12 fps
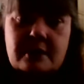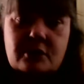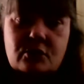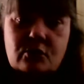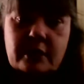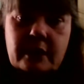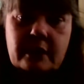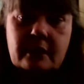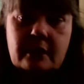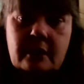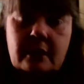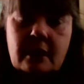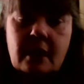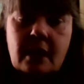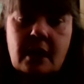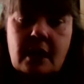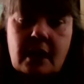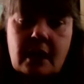enjoyed it.
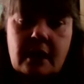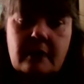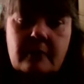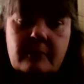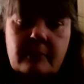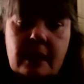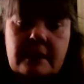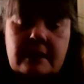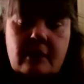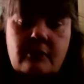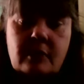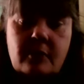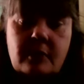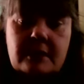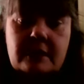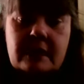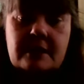I don't know what the